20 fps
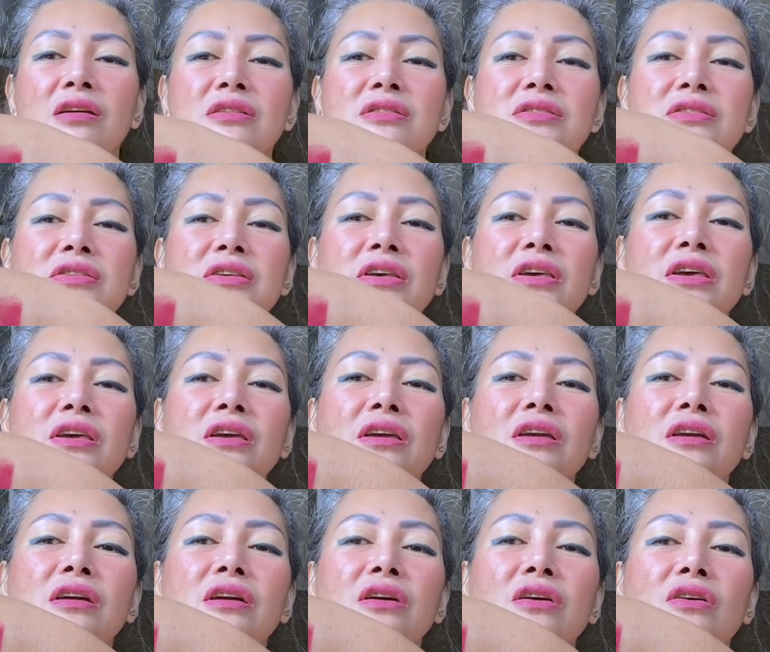See?
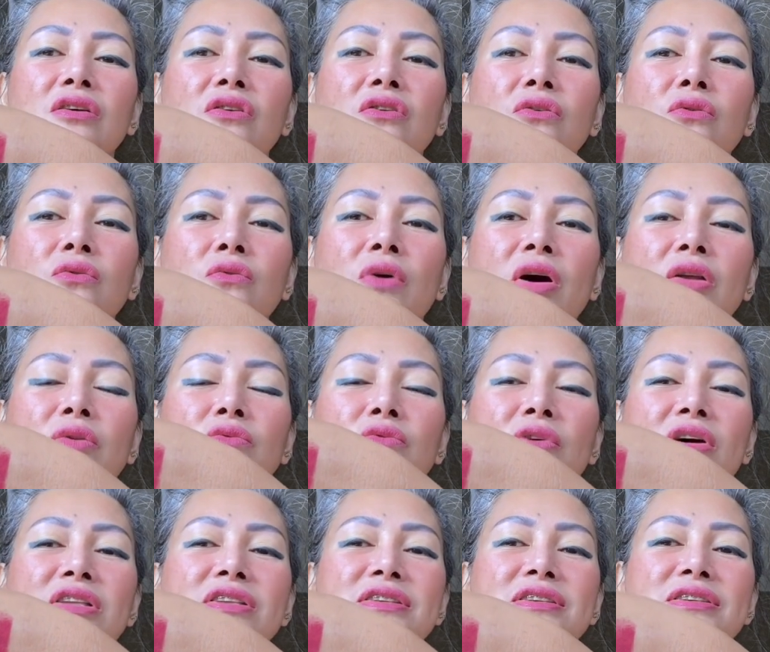
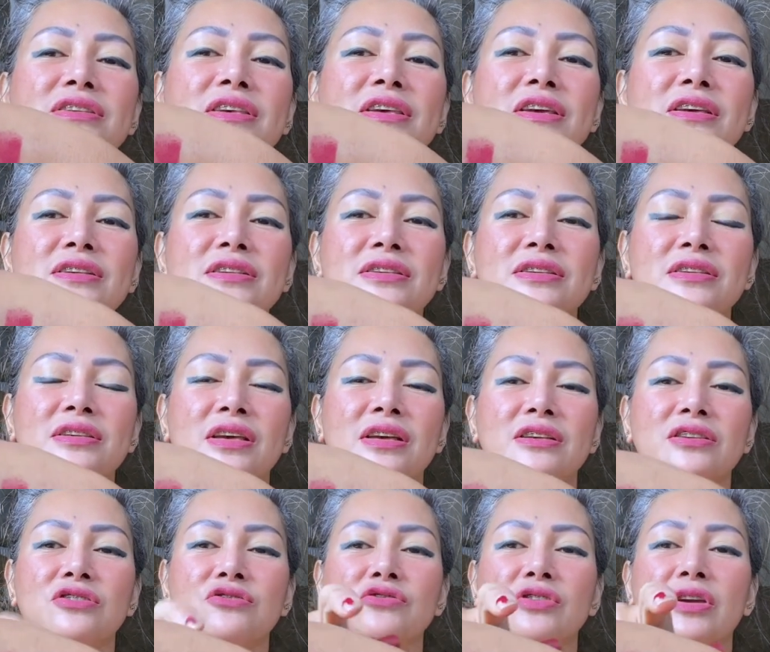116
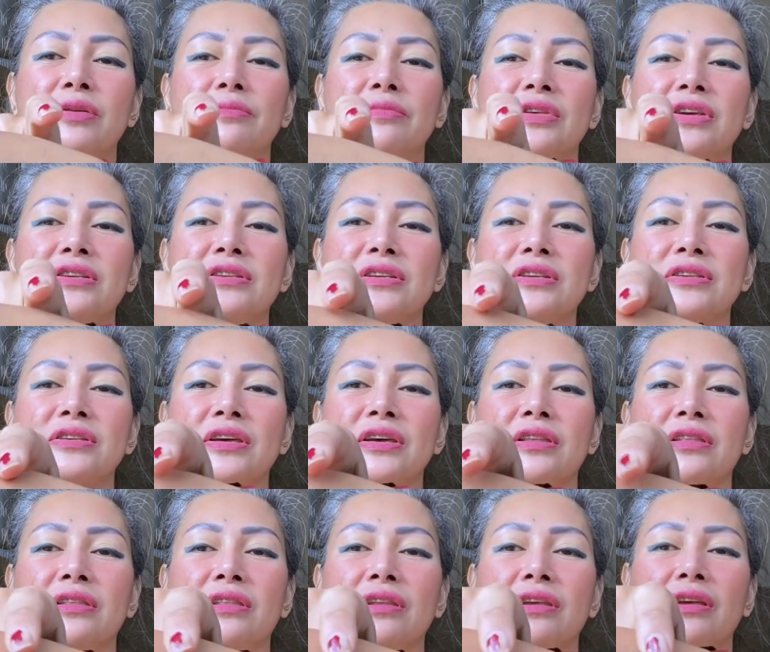Extreme. This is it.